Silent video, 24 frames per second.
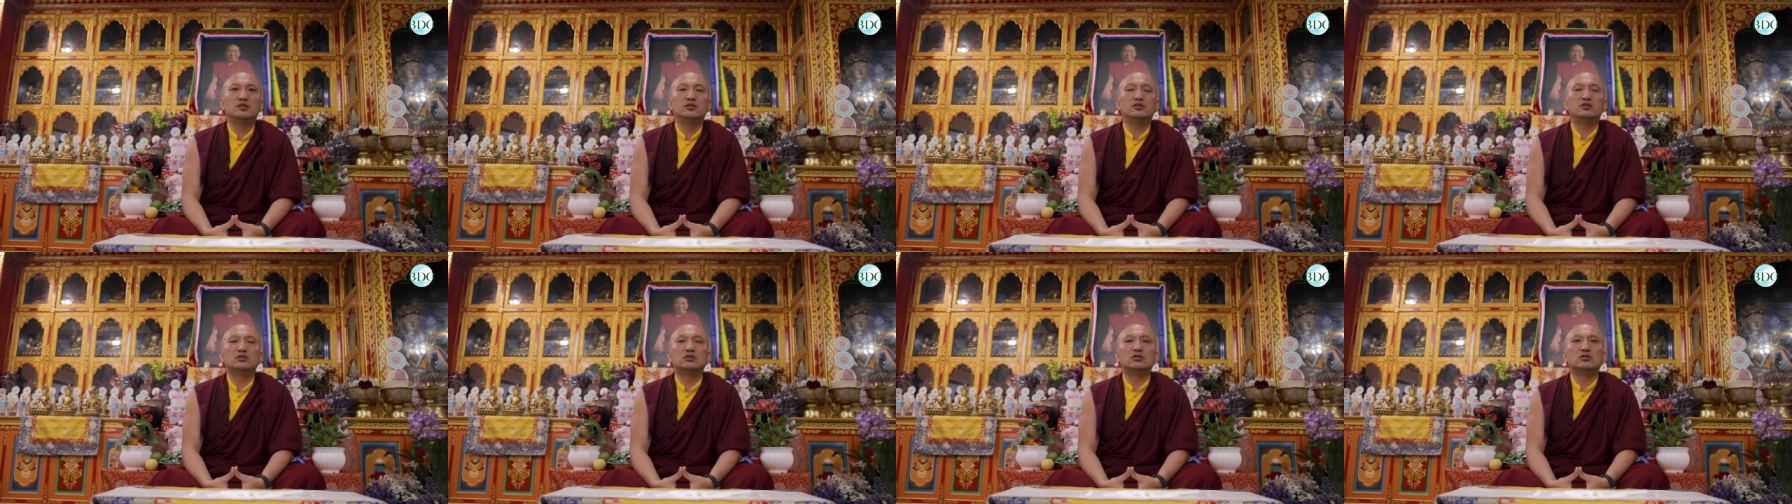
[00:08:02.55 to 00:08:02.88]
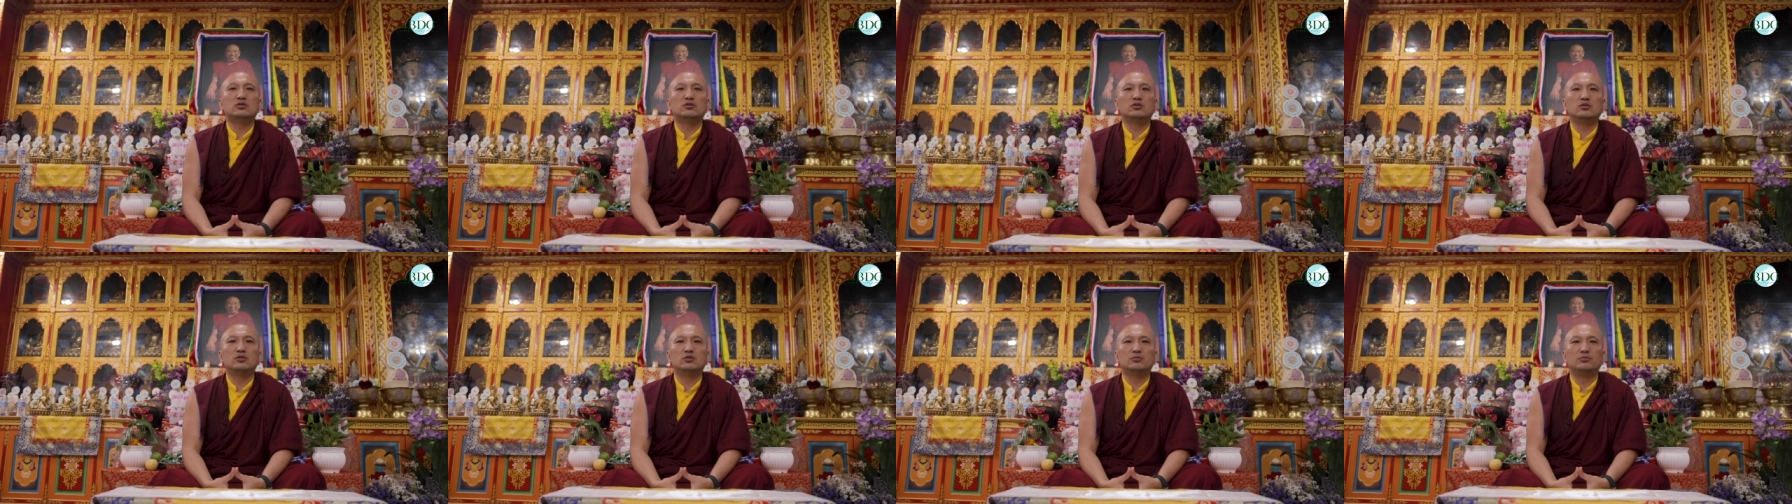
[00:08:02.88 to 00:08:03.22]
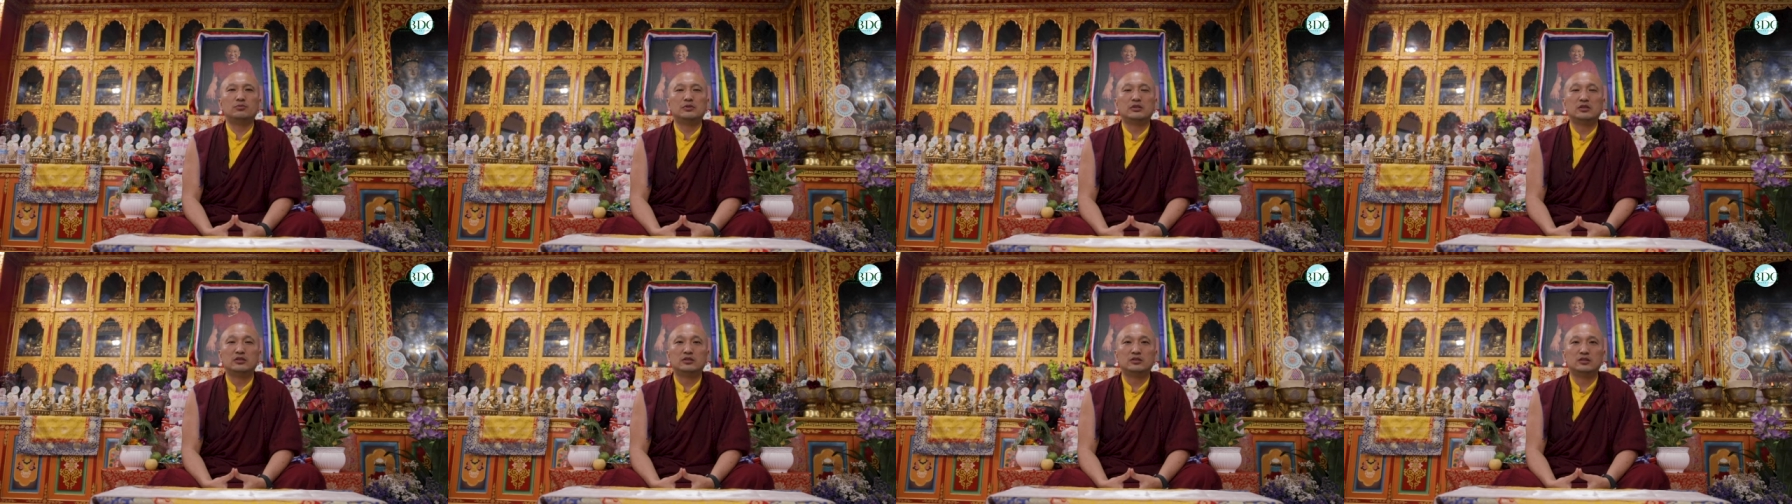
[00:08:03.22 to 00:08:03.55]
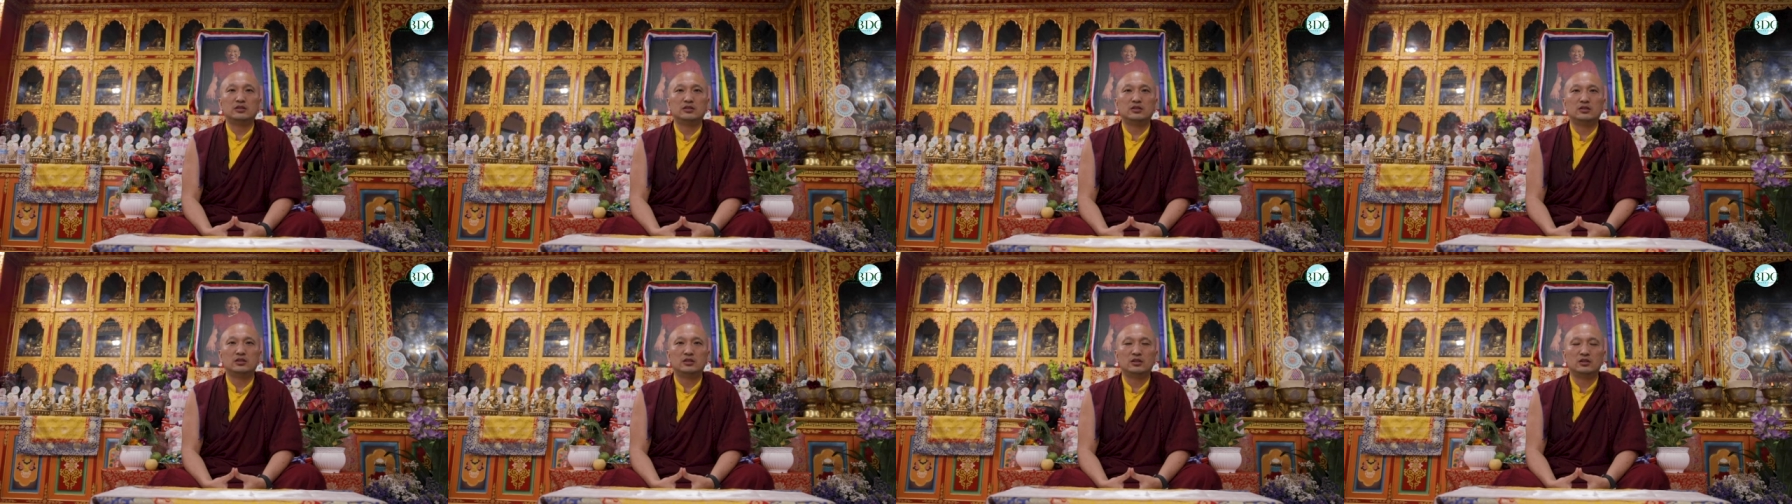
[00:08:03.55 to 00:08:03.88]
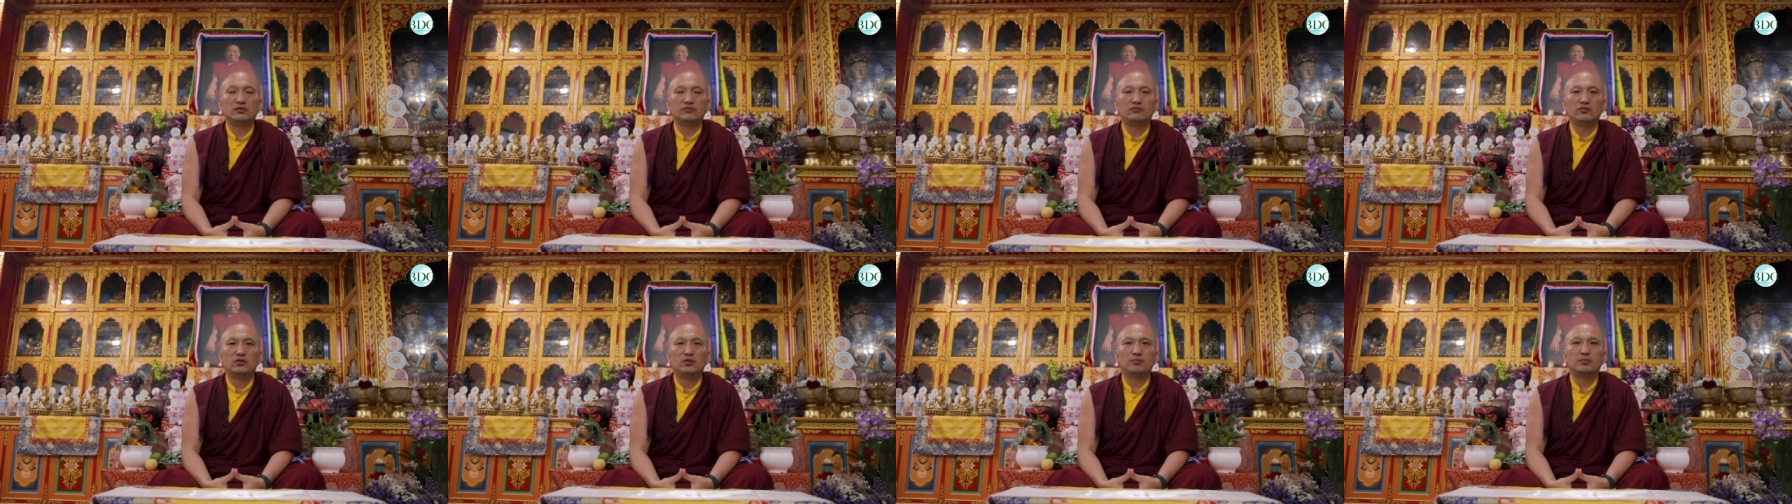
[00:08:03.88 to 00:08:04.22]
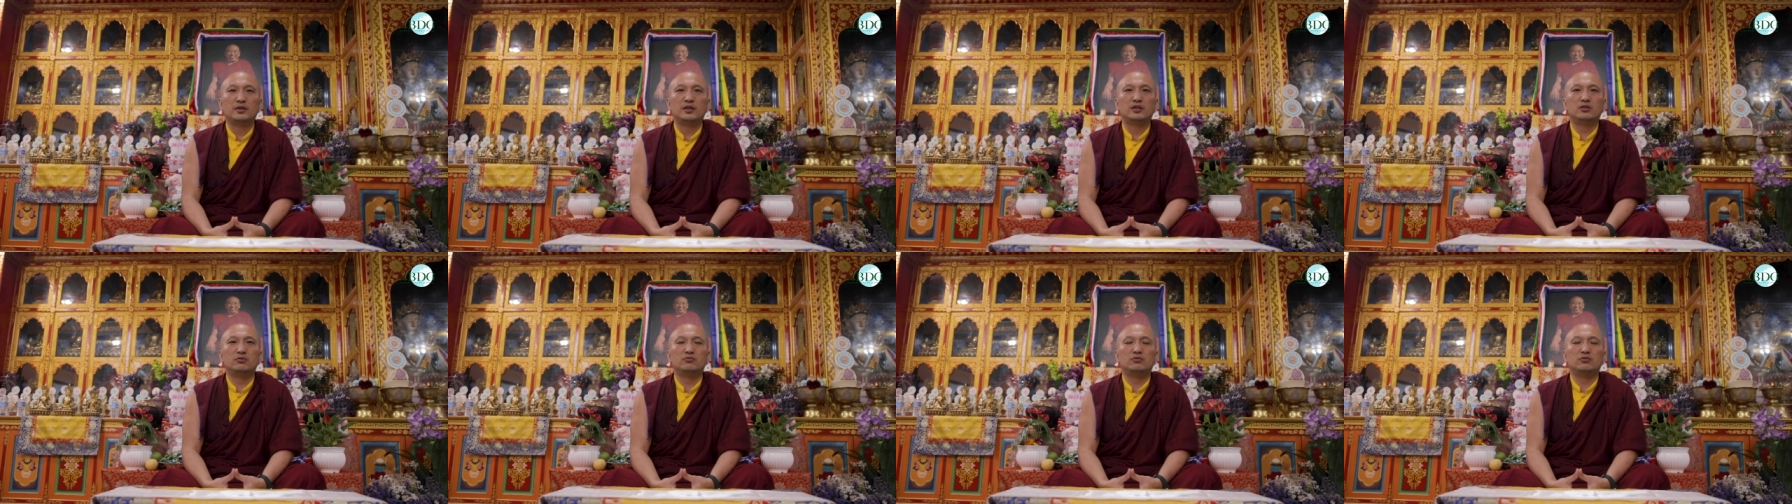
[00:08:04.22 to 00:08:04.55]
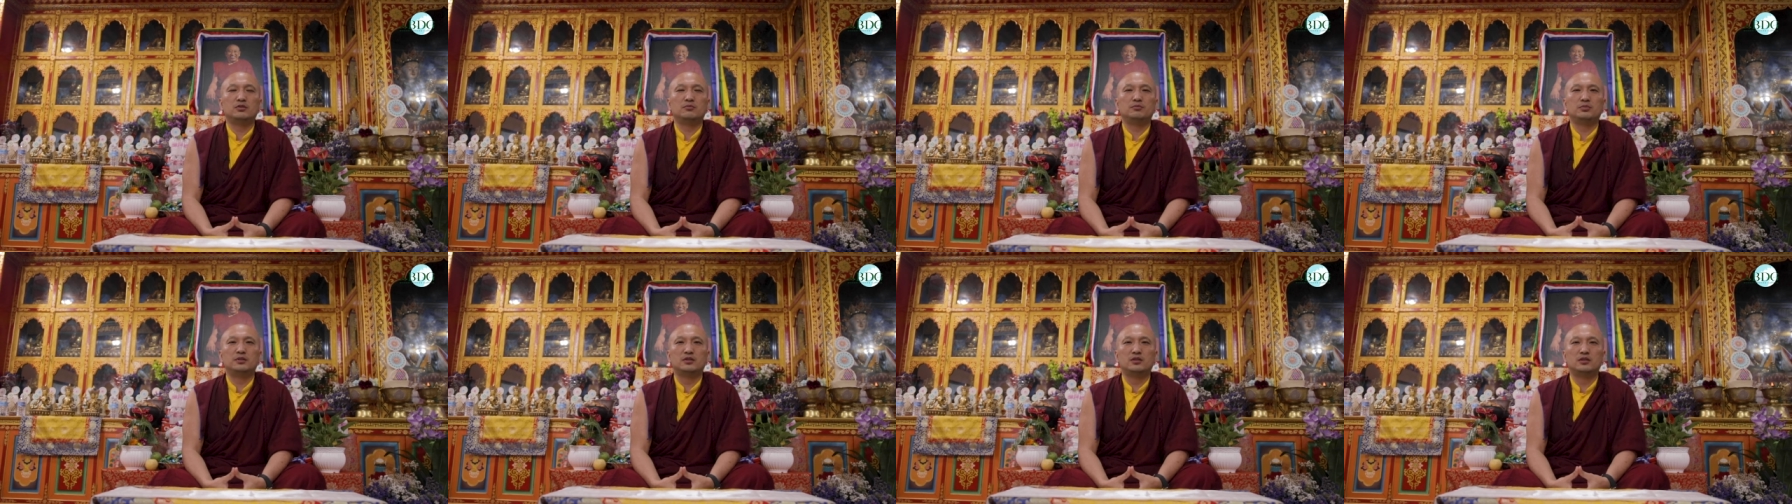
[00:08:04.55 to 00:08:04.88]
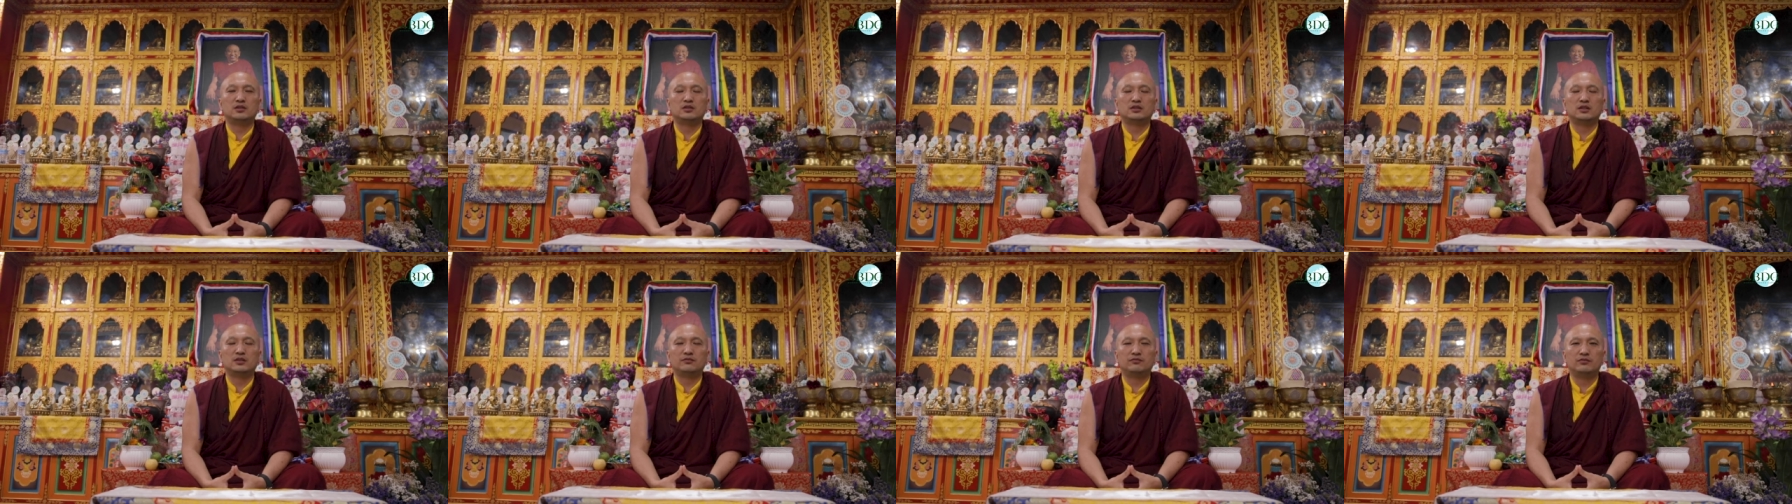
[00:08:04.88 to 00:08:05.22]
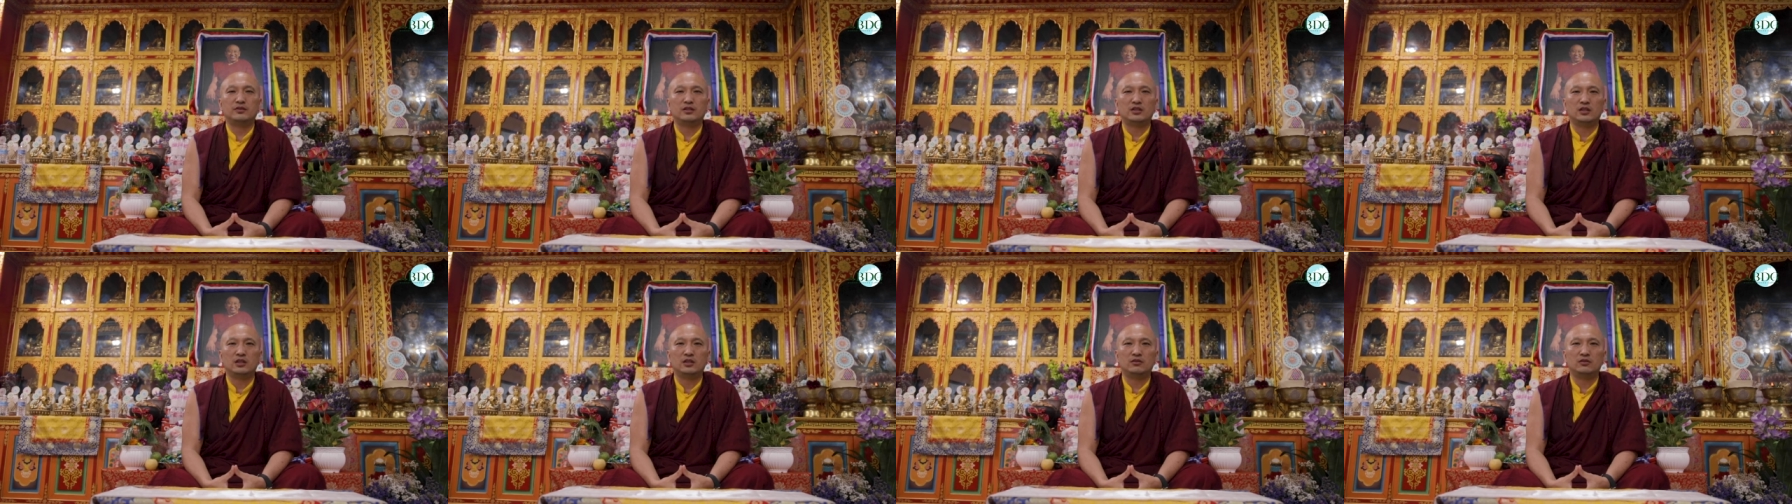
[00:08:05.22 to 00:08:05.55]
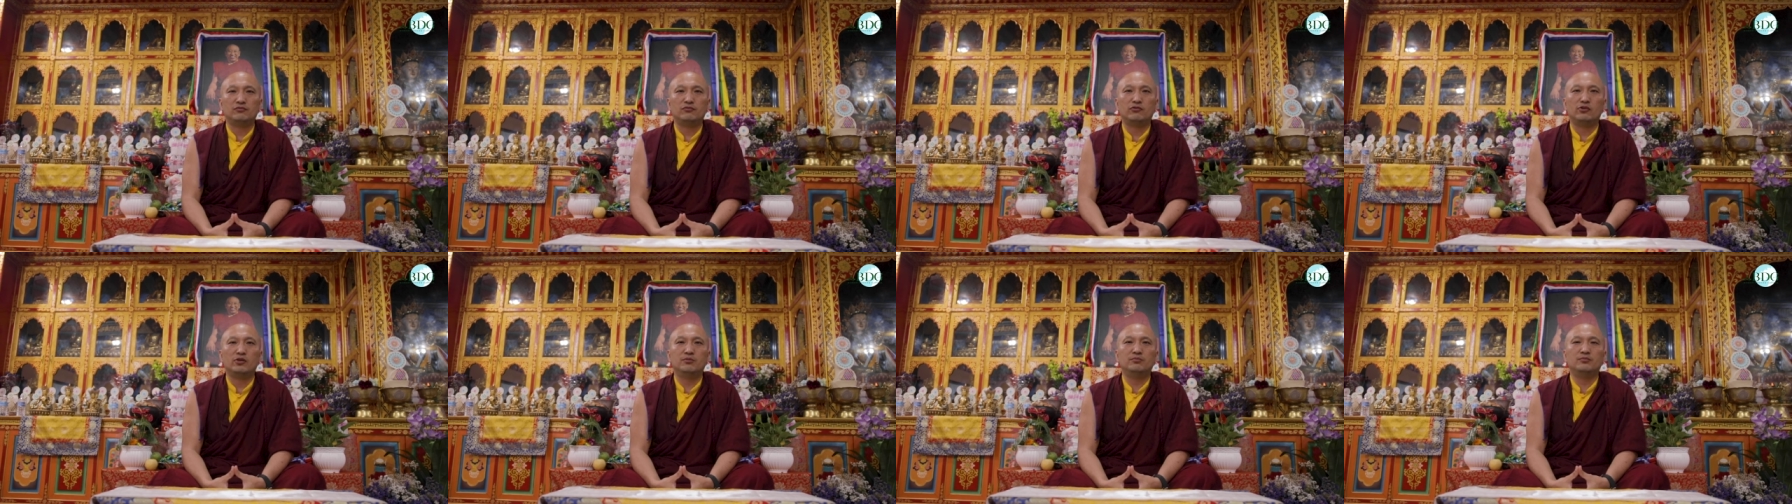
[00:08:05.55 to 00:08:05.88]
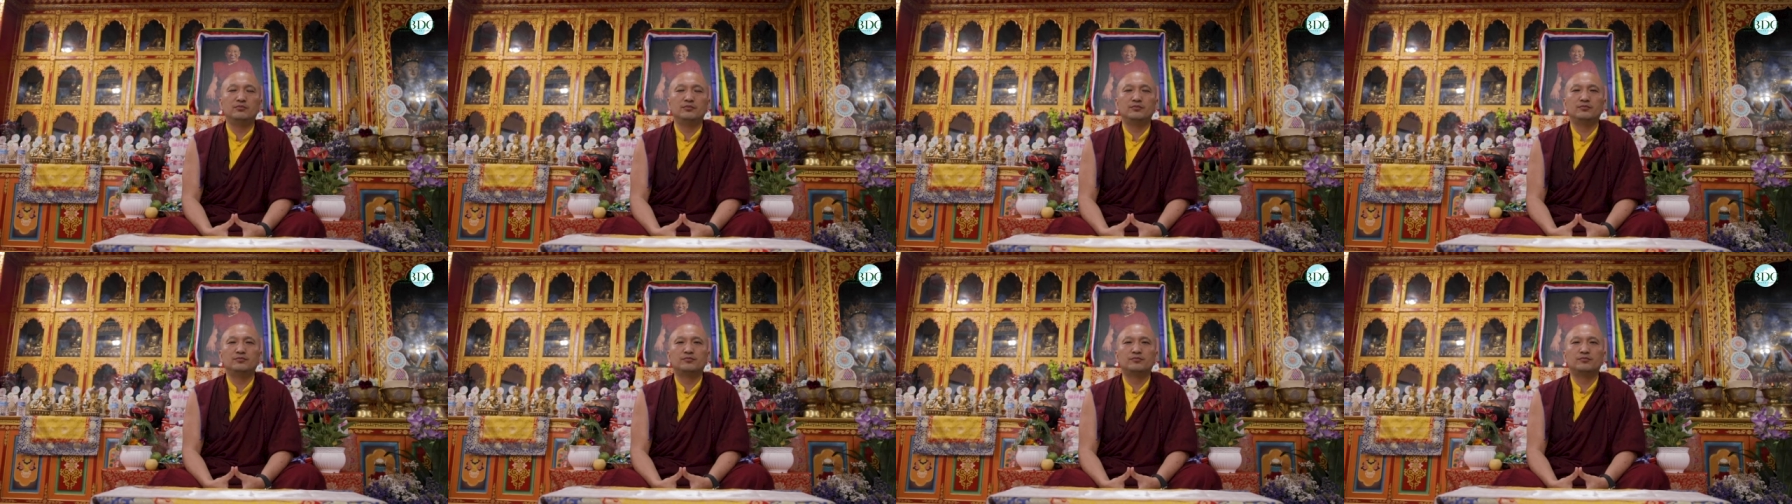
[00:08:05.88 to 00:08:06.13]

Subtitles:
So we didn't inform anyone, because if we inform,